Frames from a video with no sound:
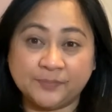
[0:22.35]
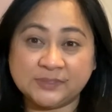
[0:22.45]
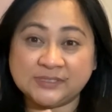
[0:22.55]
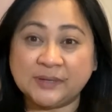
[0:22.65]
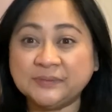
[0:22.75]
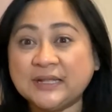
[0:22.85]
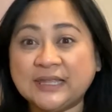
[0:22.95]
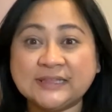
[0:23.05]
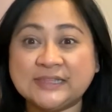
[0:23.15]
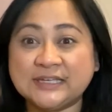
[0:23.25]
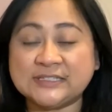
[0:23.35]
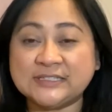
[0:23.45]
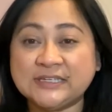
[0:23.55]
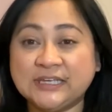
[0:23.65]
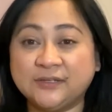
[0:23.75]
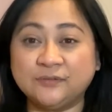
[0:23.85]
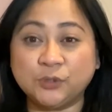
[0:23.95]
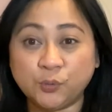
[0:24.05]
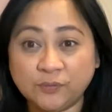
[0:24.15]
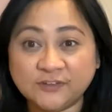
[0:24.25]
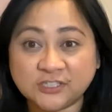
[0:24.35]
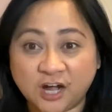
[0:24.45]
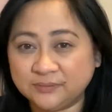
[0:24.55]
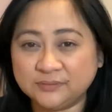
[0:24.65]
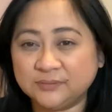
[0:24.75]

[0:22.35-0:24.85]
something like this in Louis Vuitton.